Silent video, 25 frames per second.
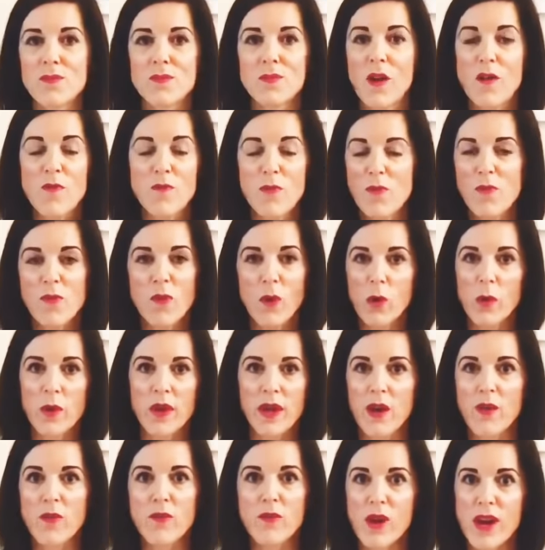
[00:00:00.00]
I've been following
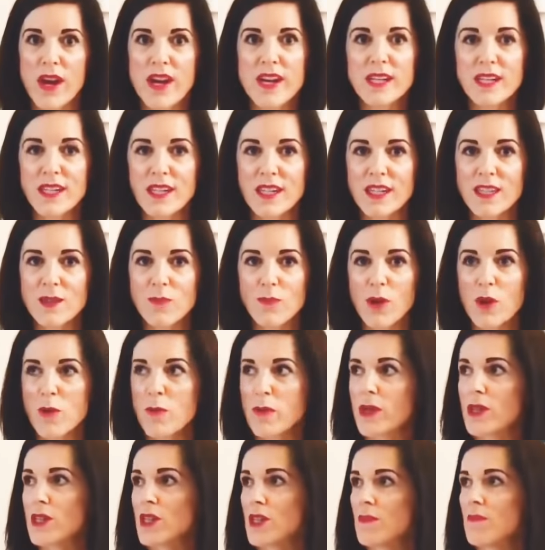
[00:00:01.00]
her for ages, pretty
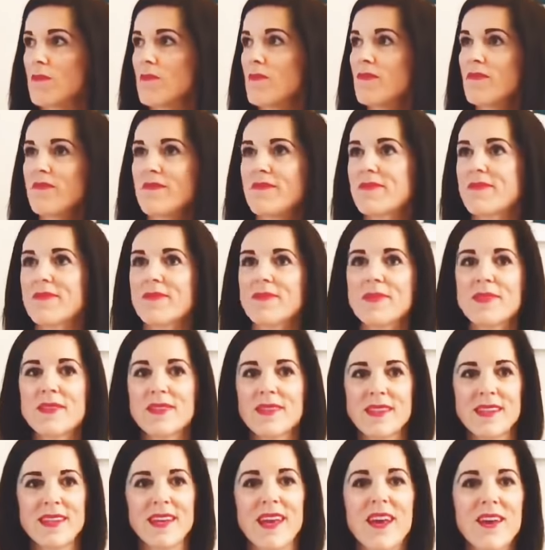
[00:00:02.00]
much
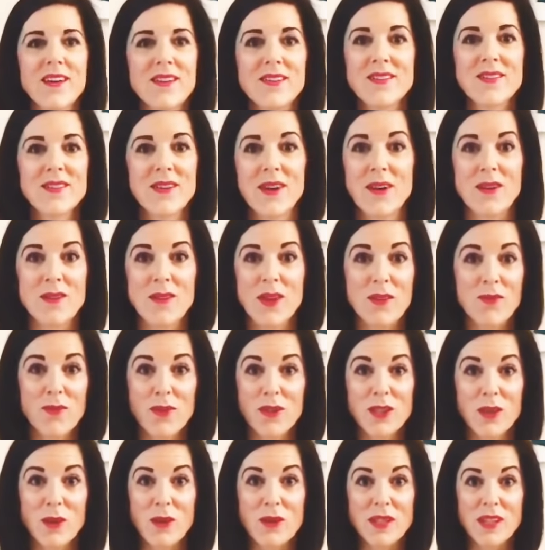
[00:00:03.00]
well, for
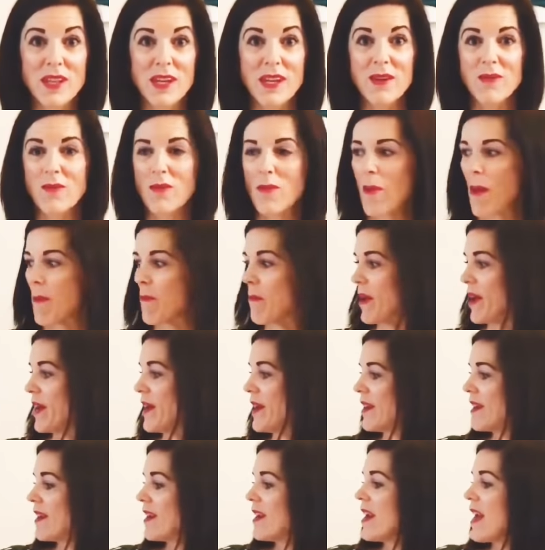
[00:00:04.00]
as long as I can remember,
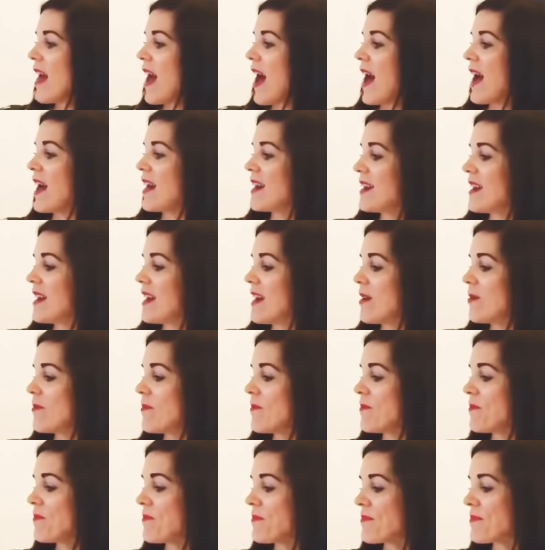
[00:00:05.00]

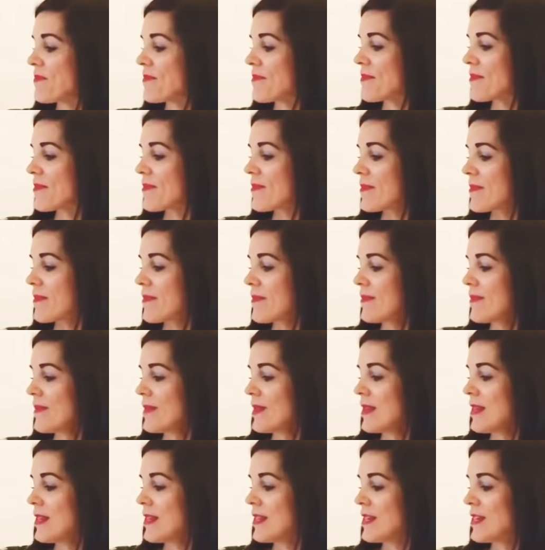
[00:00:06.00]
and
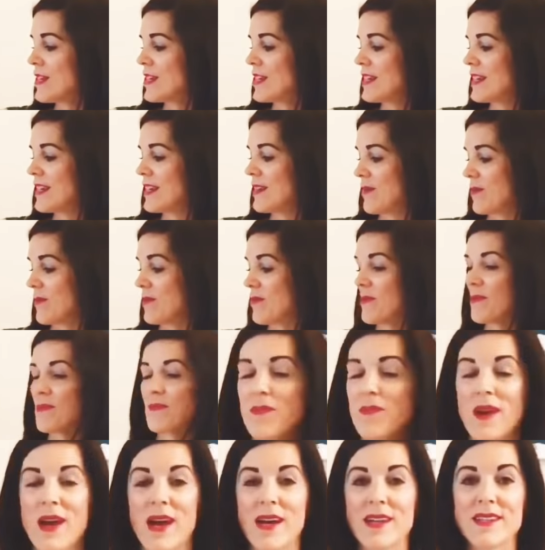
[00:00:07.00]
she
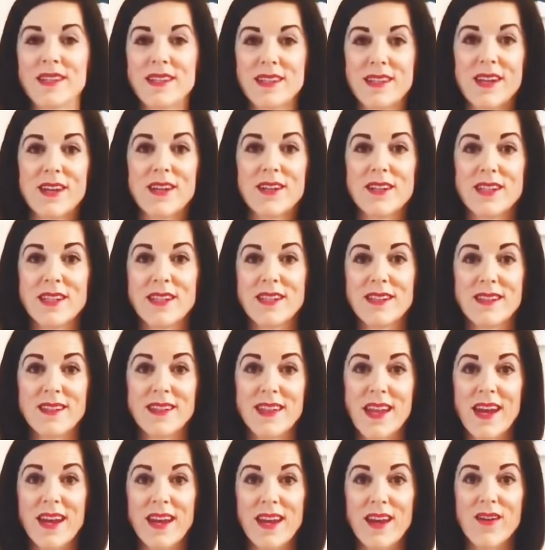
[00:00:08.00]
has started
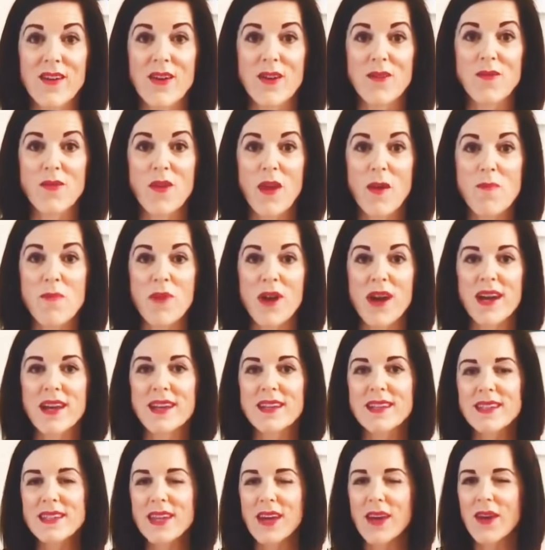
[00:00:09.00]
selling her own fabric,
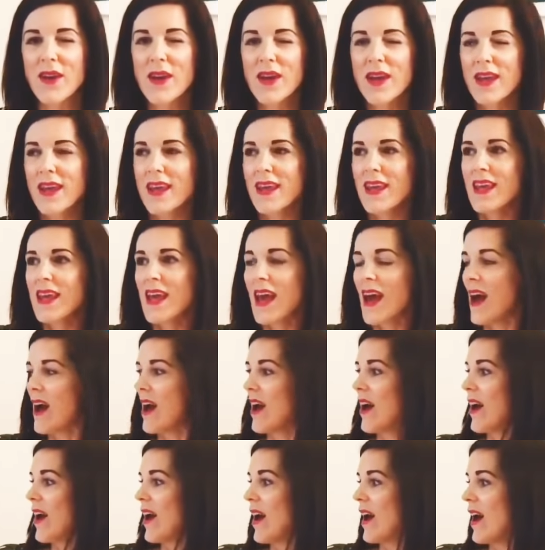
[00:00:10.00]
and so
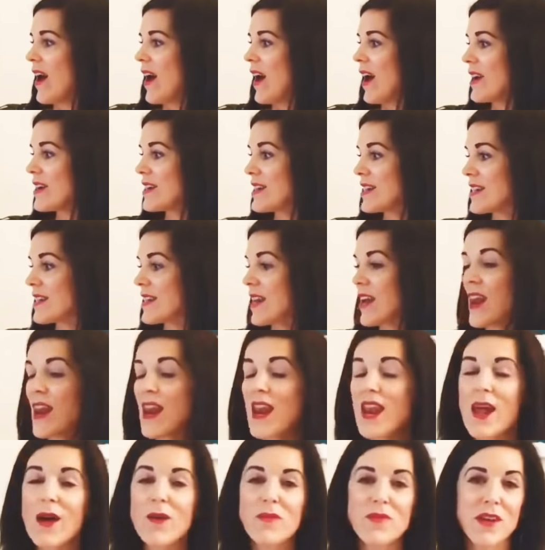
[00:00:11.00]
I
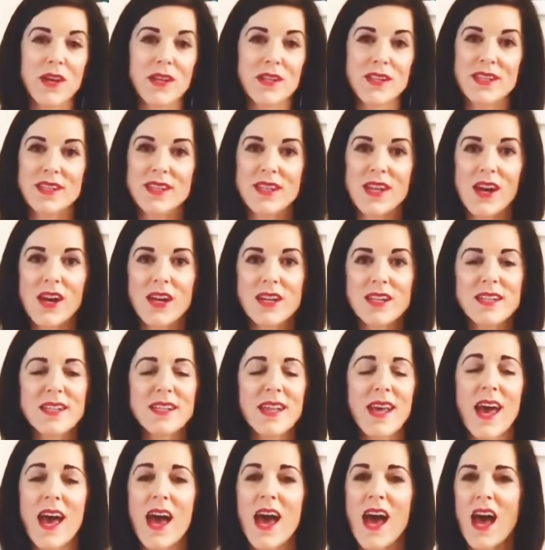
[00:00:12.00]
love her designs.
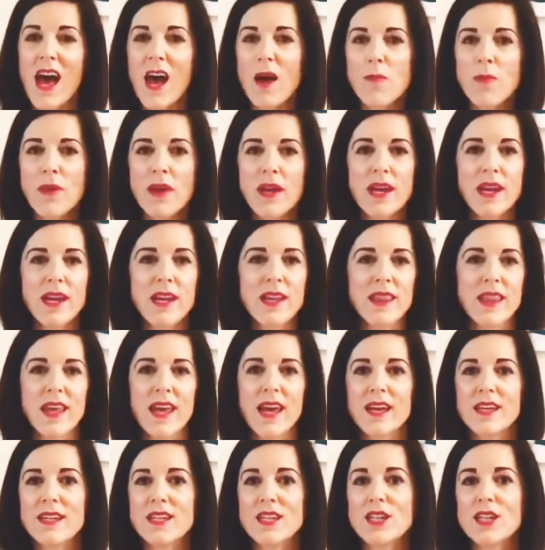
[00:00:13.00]
They're happy,
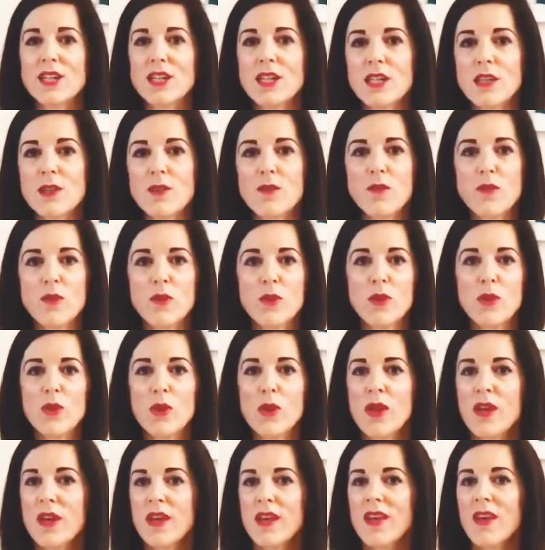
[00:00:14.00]
they're
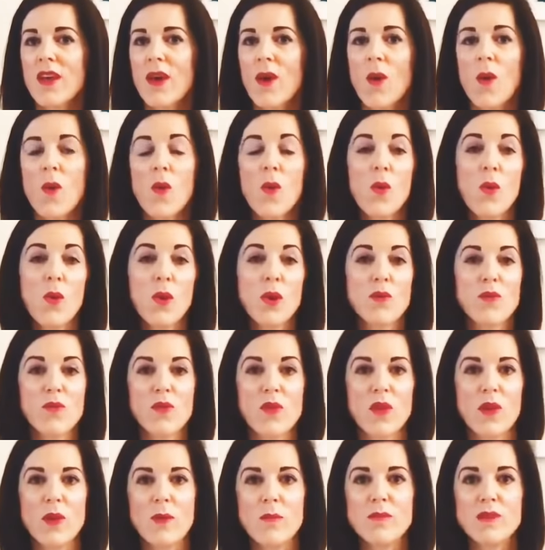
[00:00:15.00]
cheerful. All of
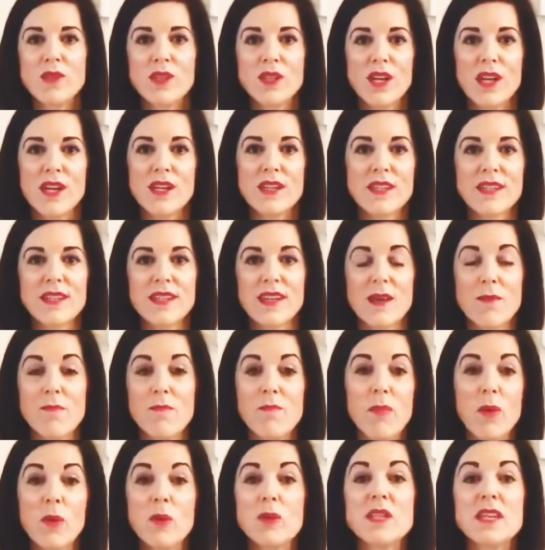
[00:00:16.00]
them just
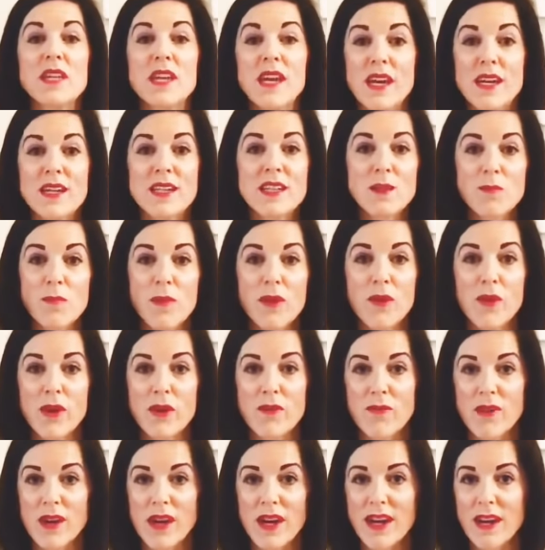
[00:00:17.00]
embody her
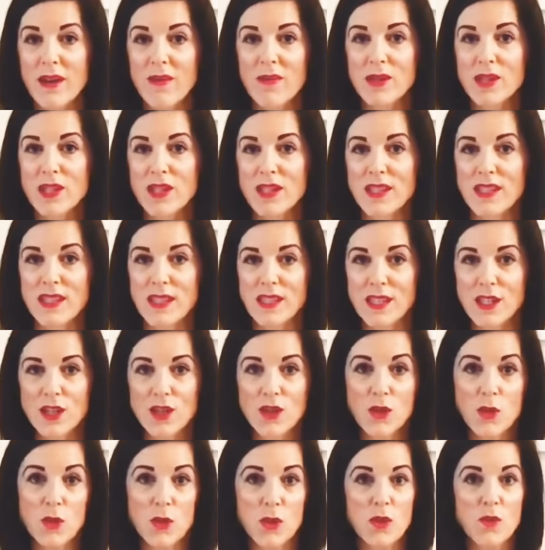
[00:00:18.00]
spirit really, which is this
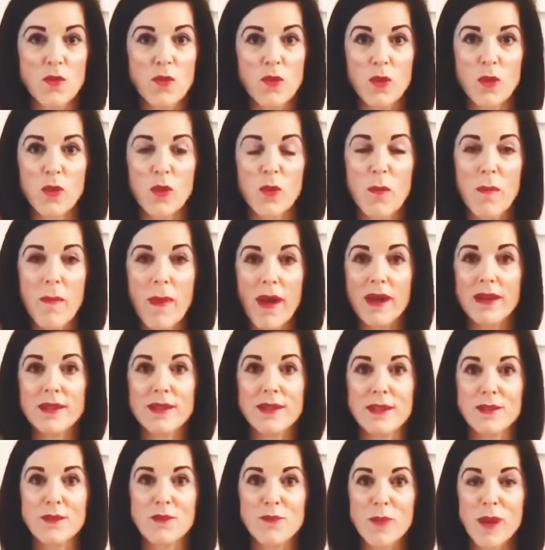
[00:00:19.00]
joyful,
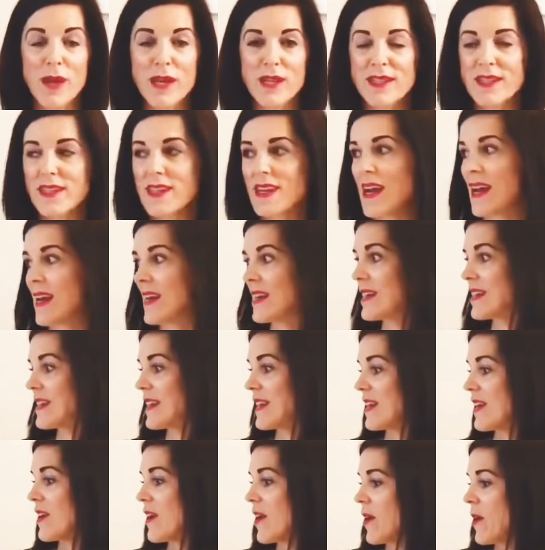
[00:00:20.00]
massive
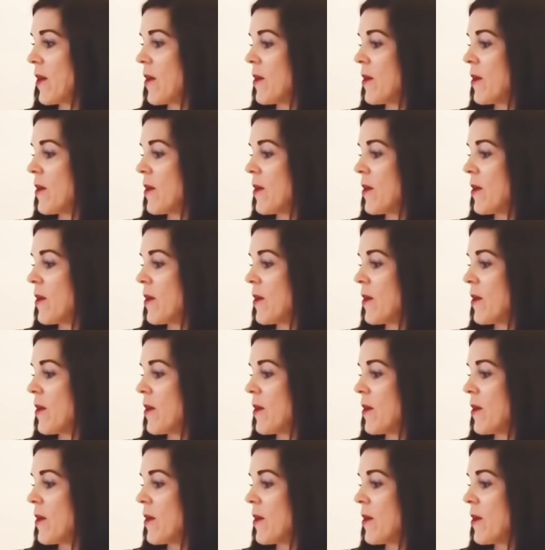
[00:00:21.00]
personality.